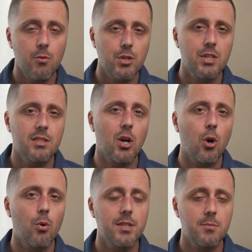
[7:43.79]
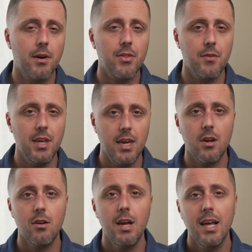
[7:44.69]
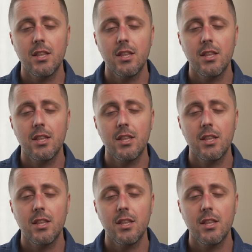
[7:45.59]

which is the coldest month of the year,